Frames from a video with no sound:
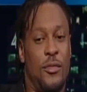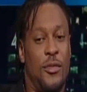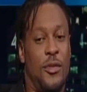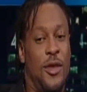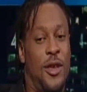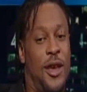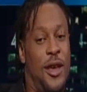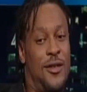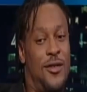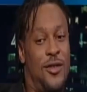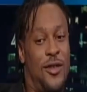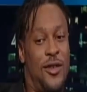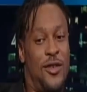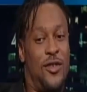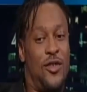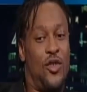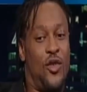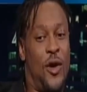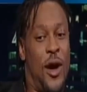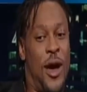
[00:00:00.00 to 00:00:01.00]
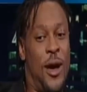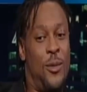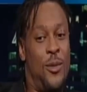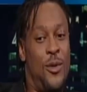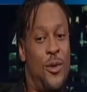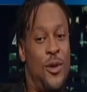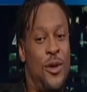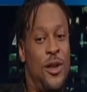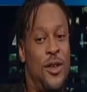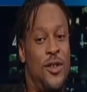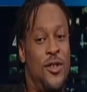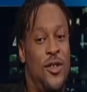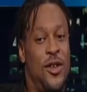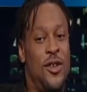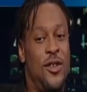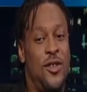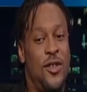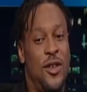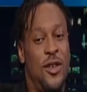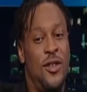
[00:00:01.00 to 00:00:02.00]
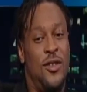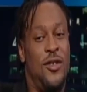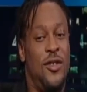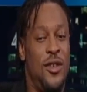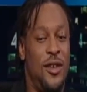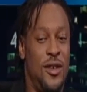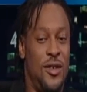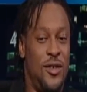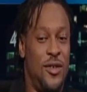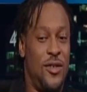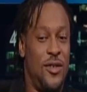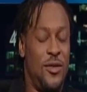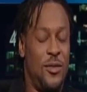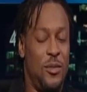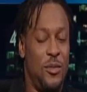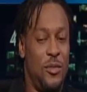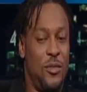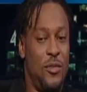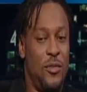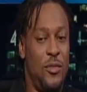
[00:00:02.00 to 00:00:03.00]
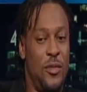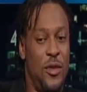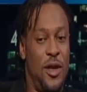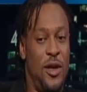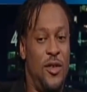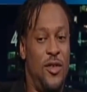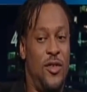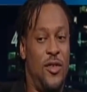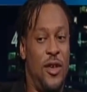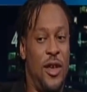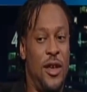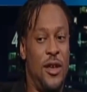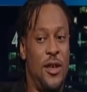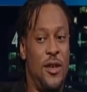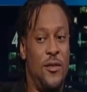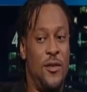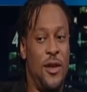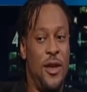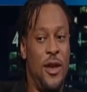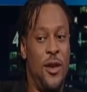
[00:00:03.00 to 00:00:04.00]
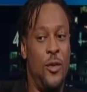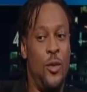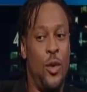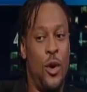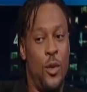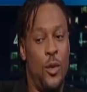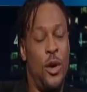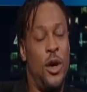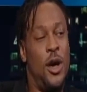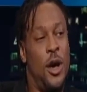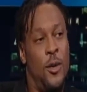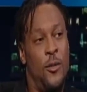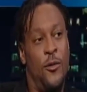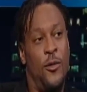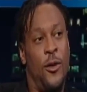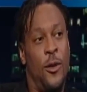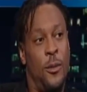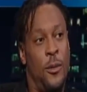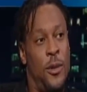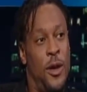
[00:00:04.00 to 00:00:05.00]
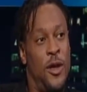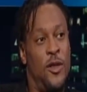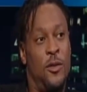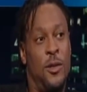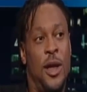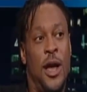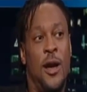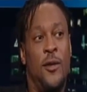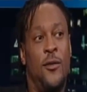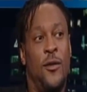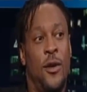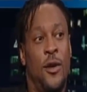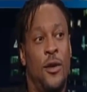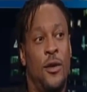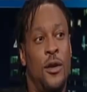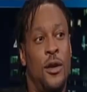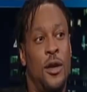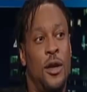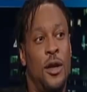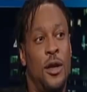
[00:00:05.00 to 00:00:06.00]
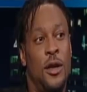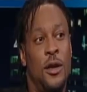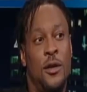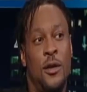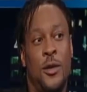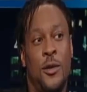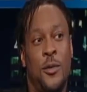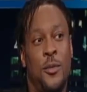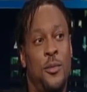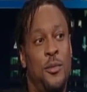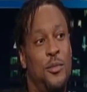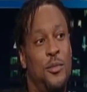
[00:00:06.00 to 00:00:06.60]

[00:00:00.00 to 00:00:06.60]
yes, it's tribal and it's it's it's it's instinctively where we come from as black folk, you know.